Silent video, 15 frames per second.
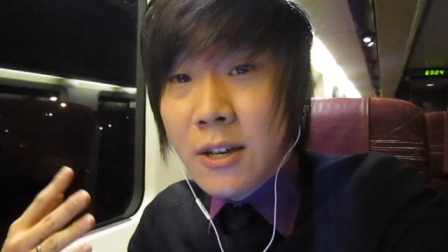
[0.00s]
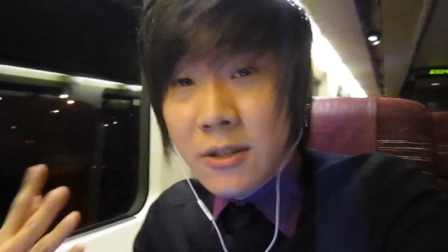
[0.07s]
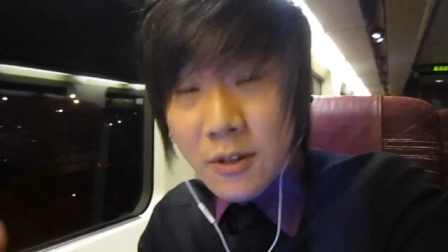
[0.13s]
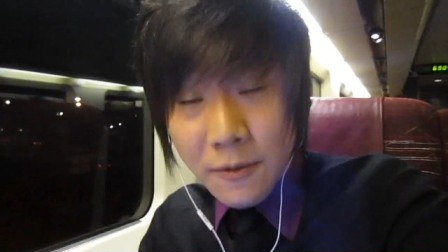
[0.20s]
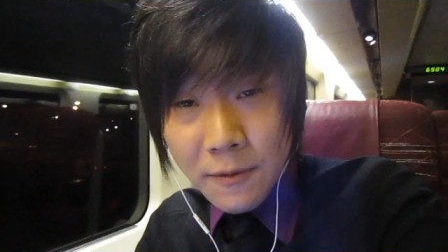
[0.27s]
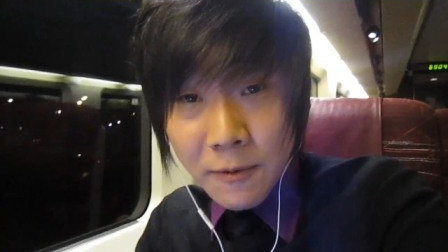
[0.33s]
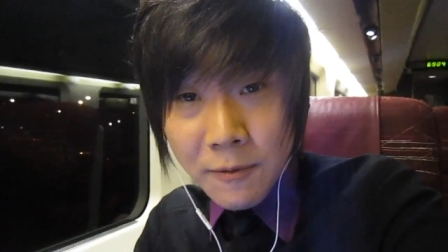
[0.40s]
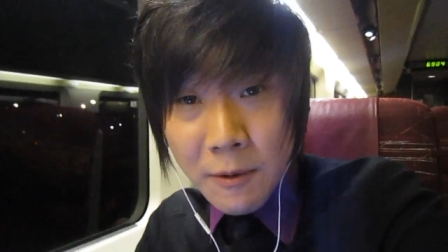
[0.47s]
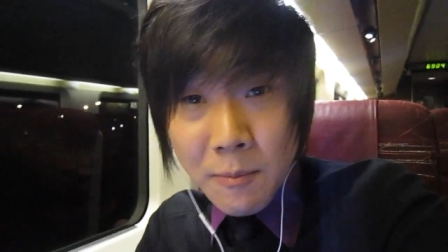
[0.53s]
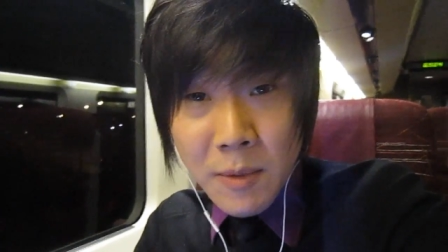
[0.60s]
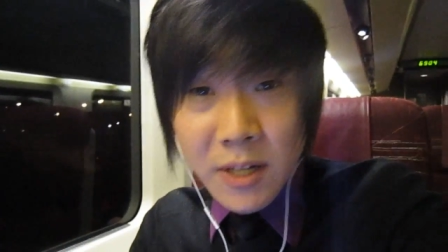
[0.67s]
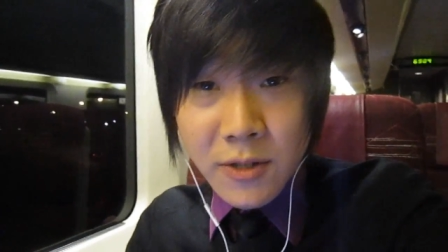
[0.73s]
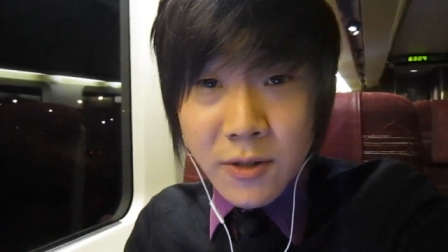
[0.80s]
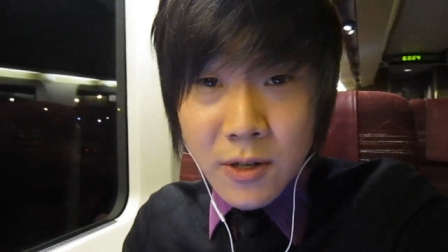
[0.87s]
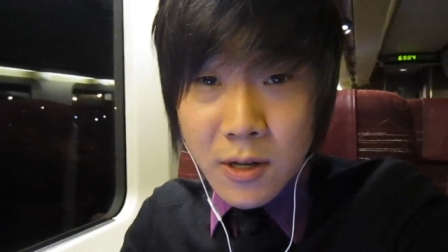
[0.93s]
So if you're from
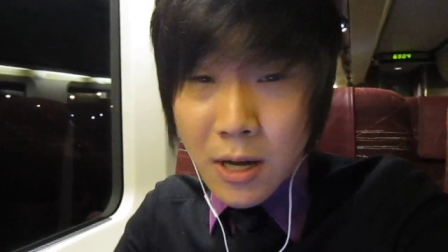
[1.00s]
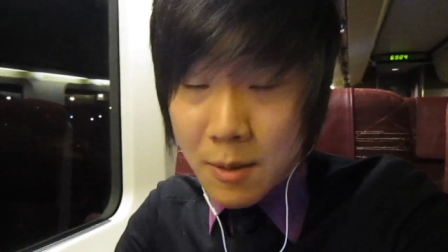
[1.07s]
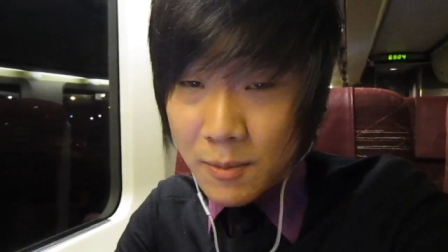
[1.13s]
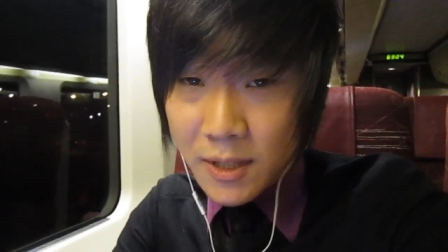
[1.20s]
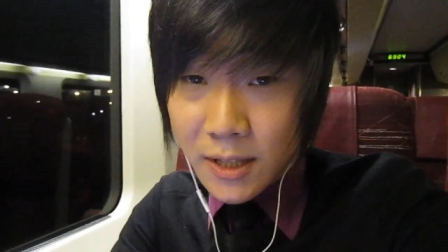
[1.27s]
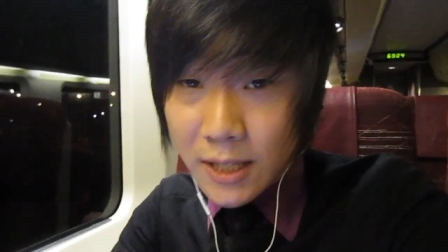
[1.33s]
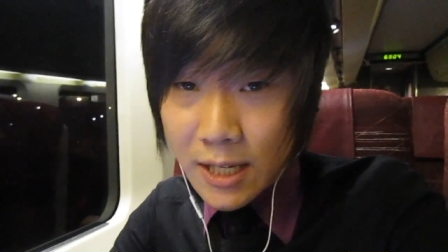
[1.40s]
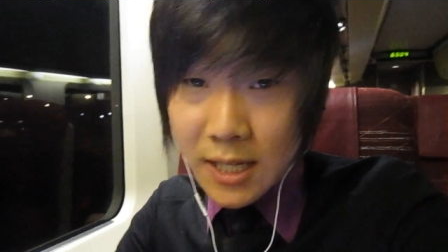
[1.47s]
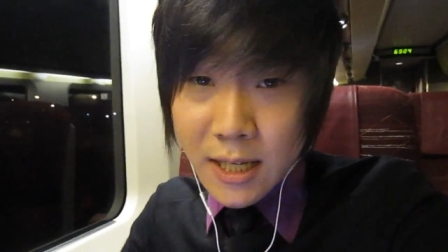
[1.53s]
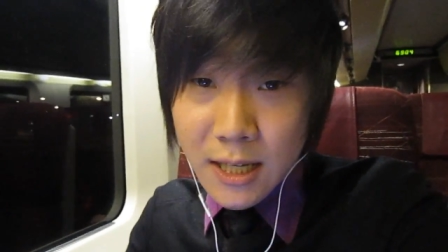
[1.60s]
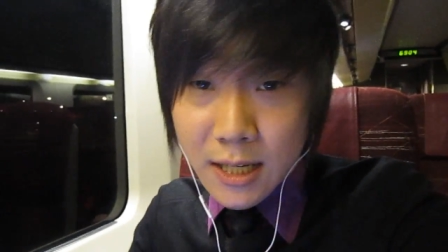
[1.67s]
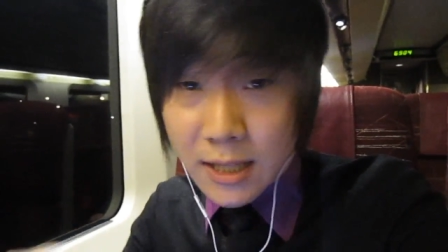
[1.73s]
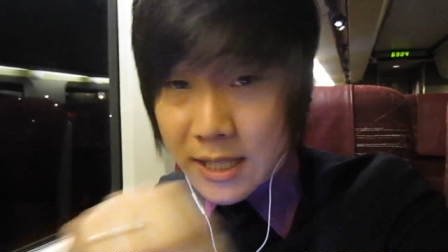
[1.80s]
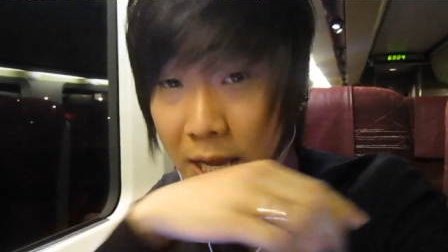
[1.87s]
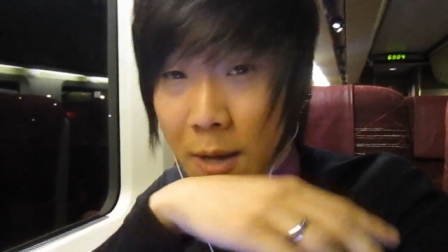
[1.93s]
Montreal, I'm gonna link
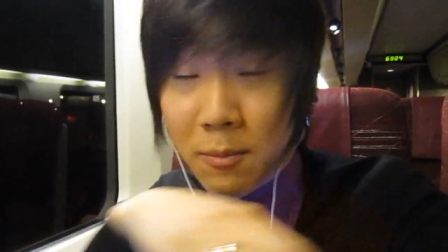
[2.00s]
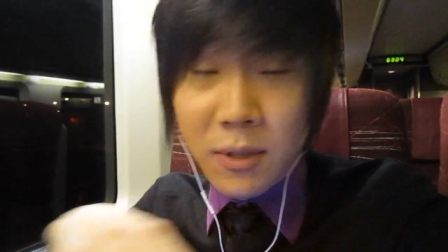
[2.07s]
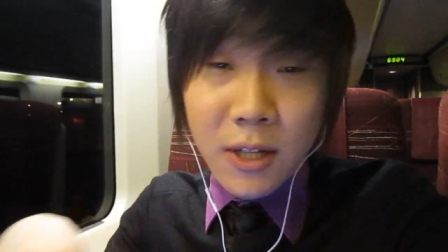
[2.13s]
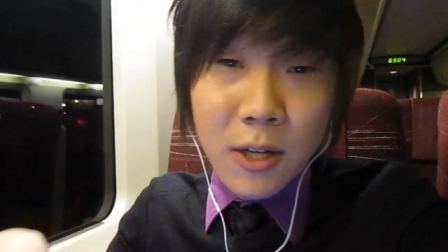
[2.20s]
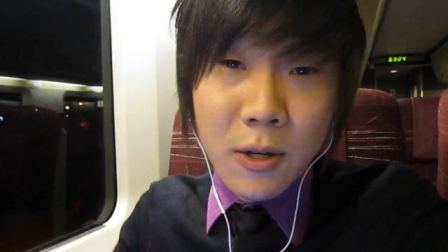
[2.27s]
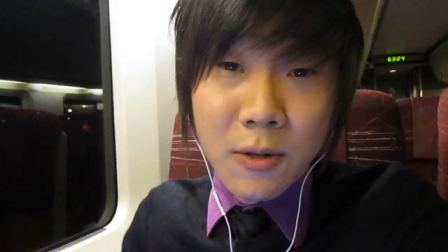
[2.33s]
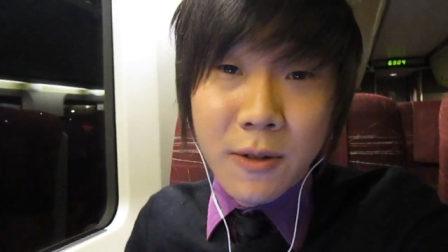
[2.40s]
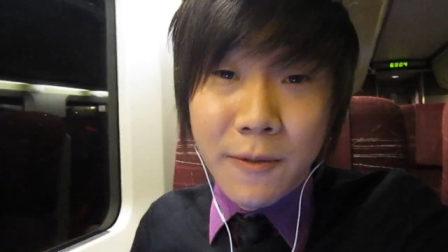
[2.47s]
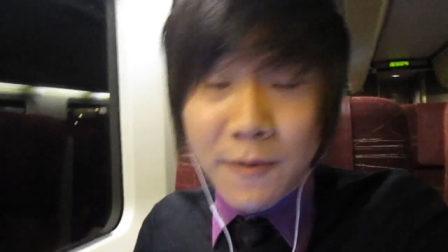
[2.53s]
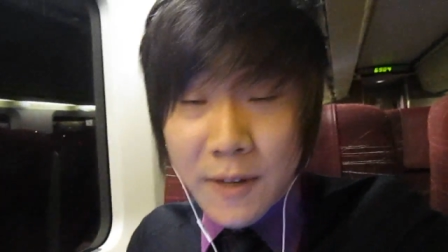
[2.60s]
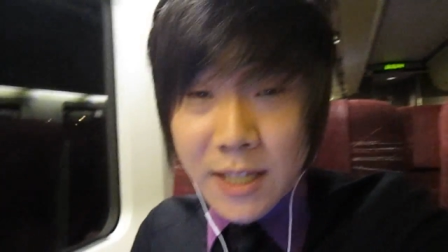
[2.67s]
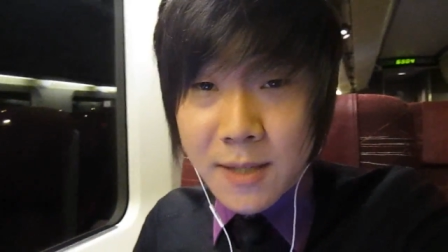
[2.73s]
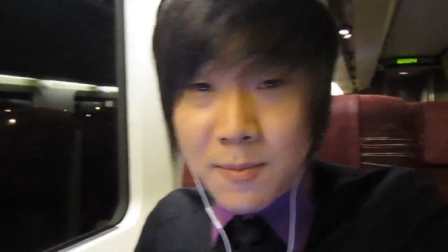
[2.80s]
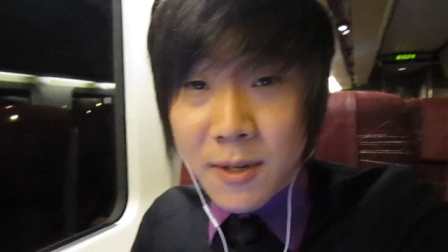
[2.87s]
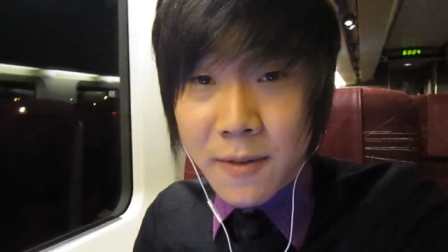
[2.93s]
it down below the
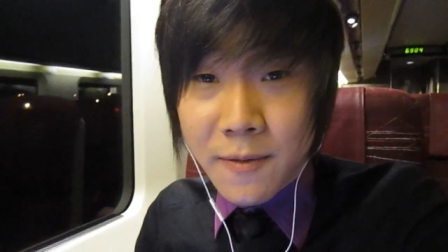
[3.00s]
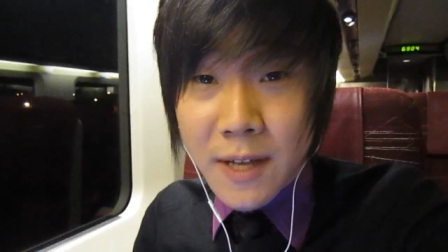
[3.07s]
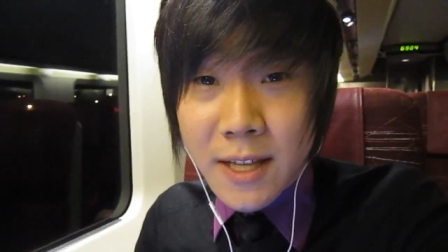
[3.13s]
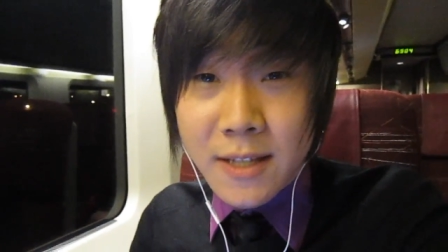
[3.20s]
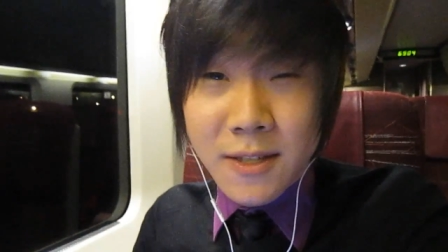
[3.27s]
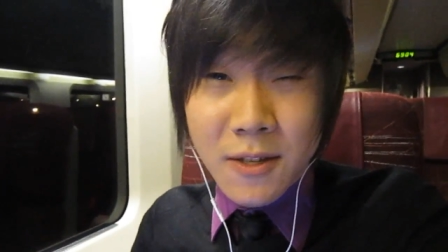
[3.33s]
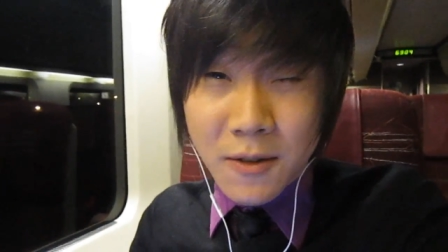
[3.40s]
Facebook event.